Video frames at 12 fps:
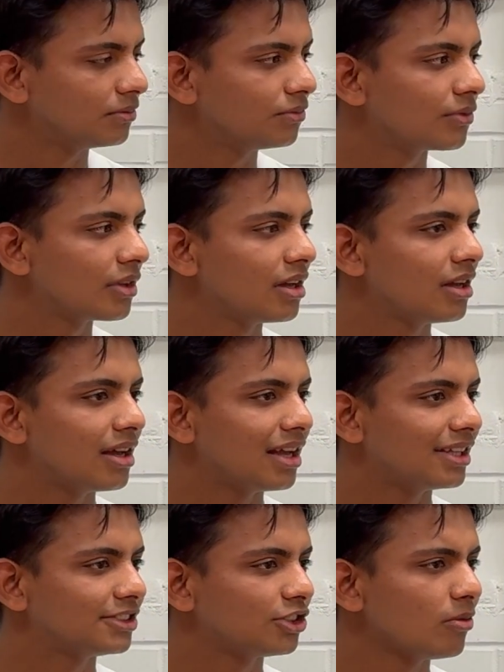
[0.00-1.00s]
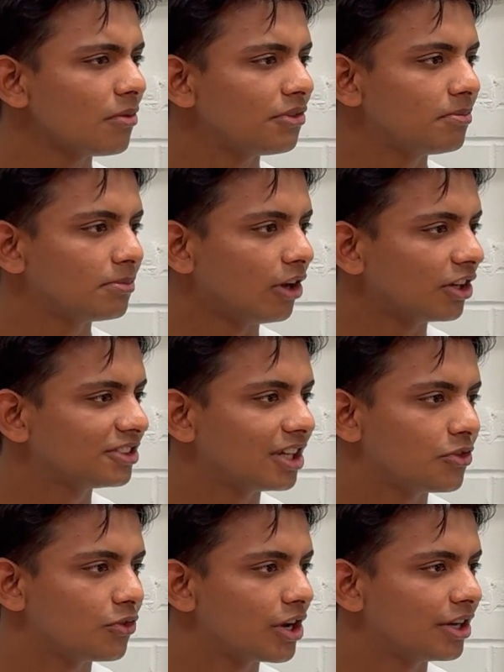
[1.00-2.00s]
Mhm. And some of the blogs
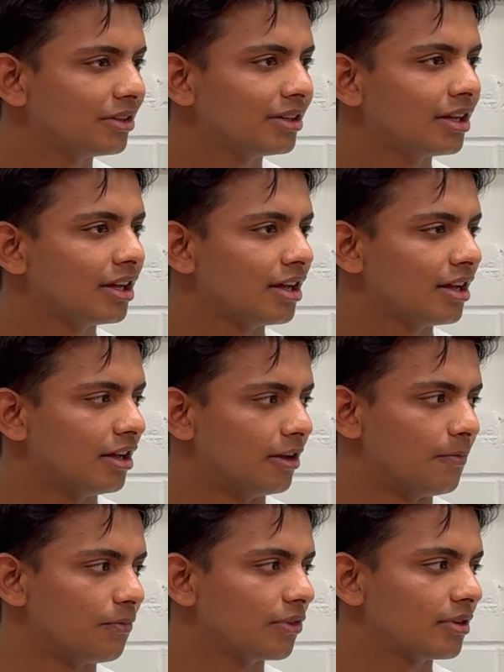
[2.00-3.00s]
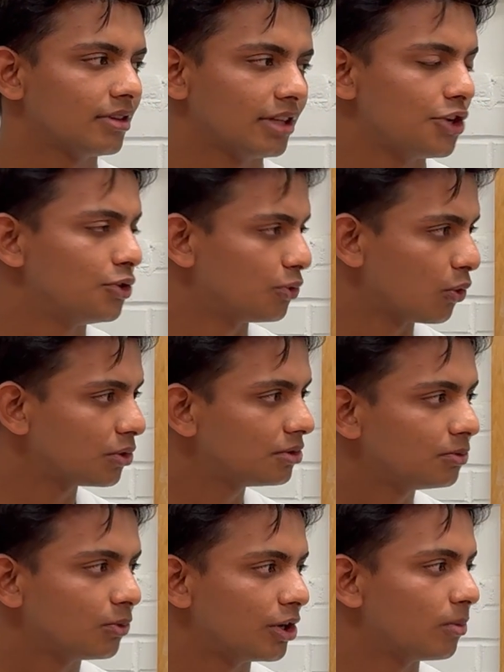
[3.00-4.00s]
I read that you wrote
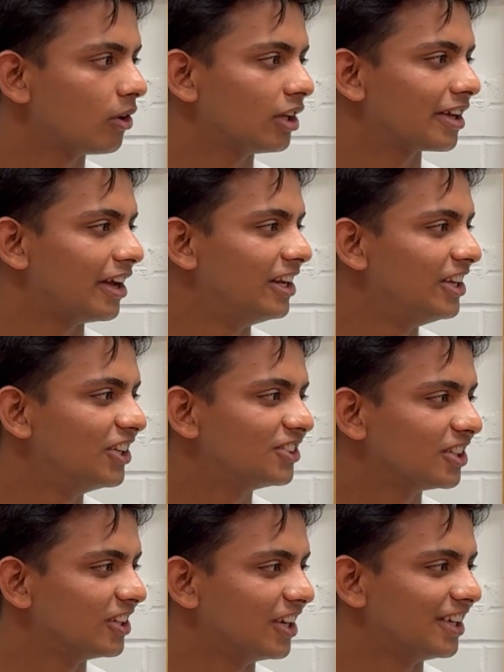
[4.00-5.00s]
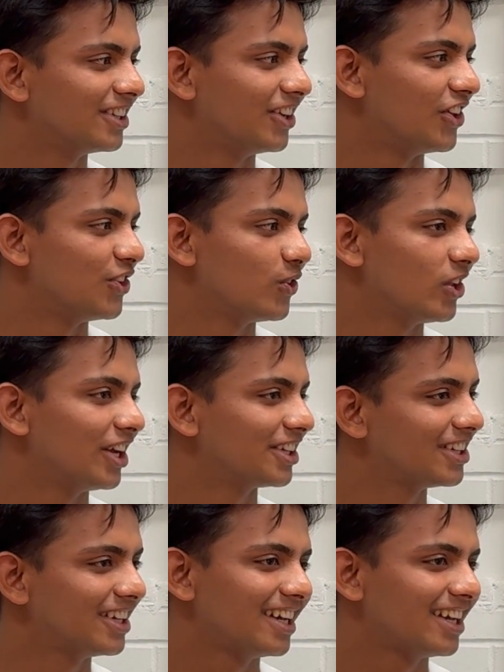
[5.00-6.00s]
were about like aliens, and like they were like
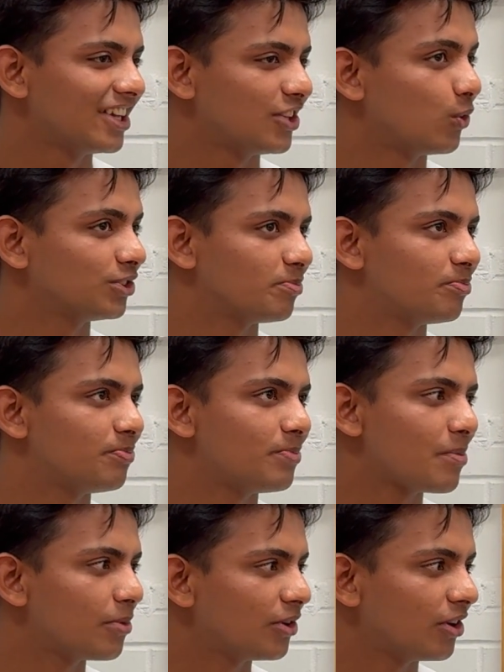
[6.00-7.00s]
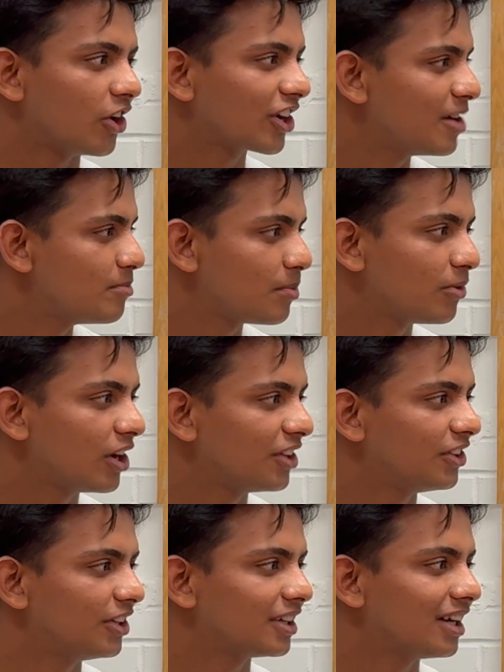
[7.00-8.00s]
there was a paper, archive paper I
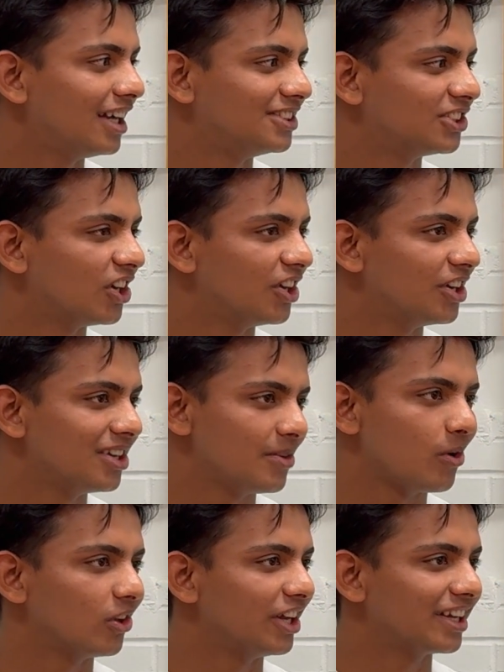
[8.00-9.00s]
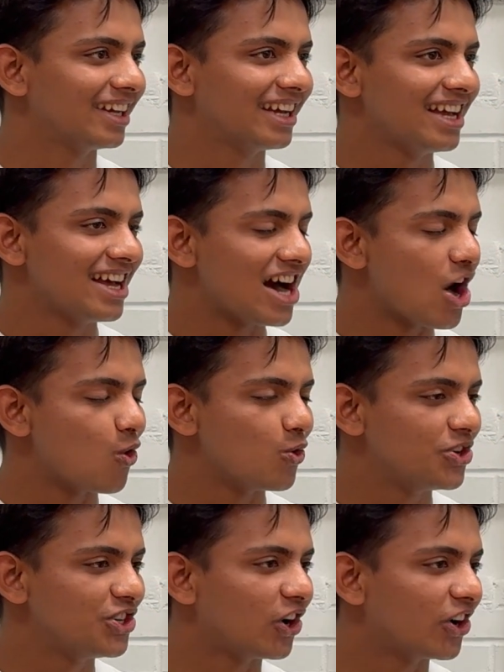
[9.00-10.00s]
think I saw about like
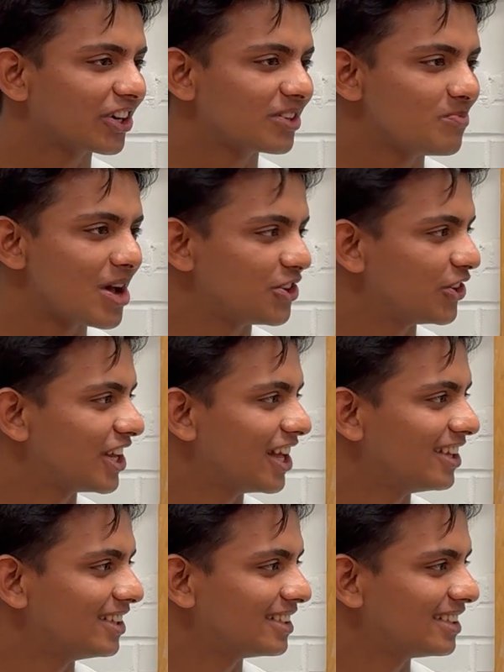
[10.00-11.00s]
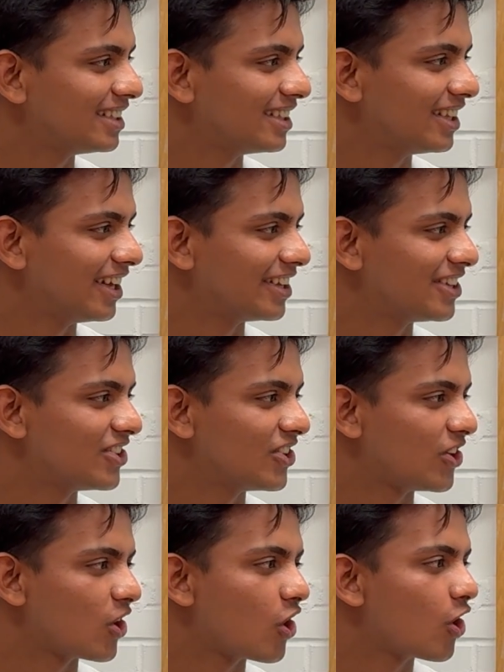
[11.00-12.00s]
how dark matter can like
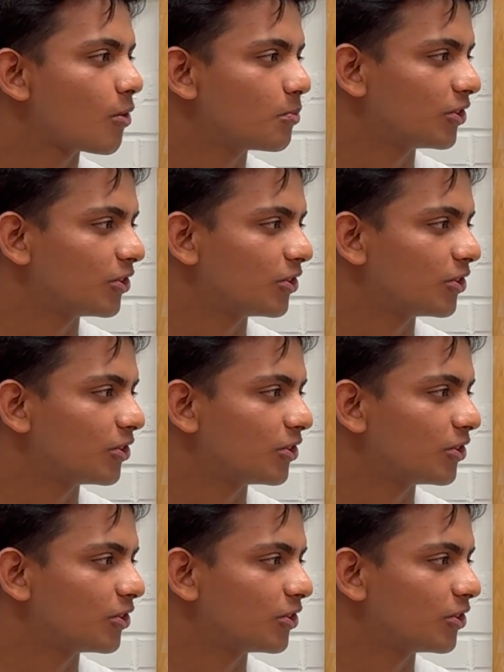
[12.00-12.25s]
harm